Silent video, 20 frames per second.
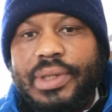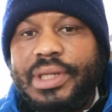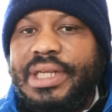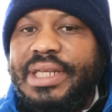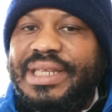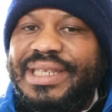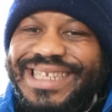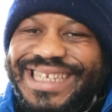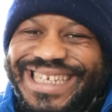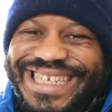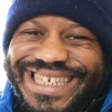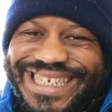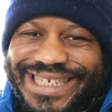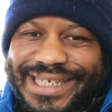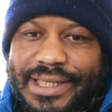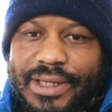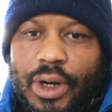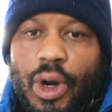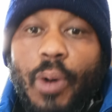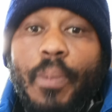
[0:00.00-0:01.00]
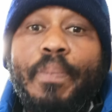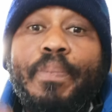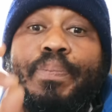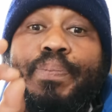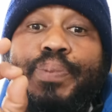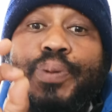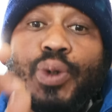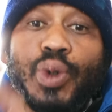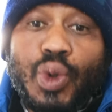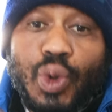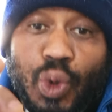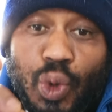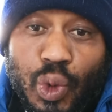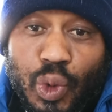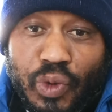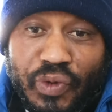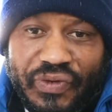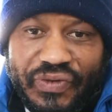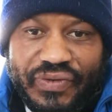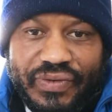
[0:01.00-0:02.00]
only need a
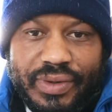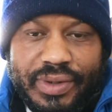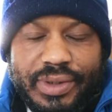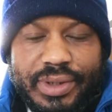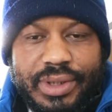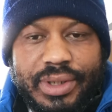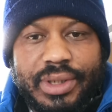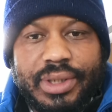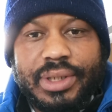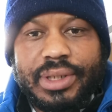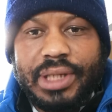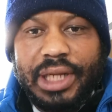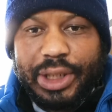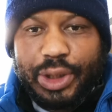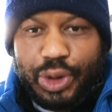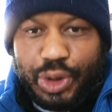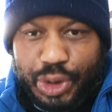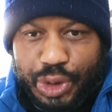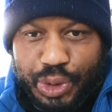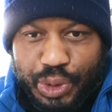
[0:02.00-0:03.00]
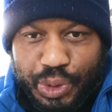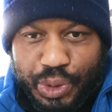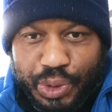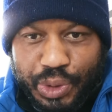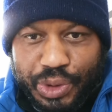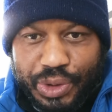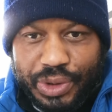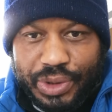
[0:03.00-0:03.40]
proof that you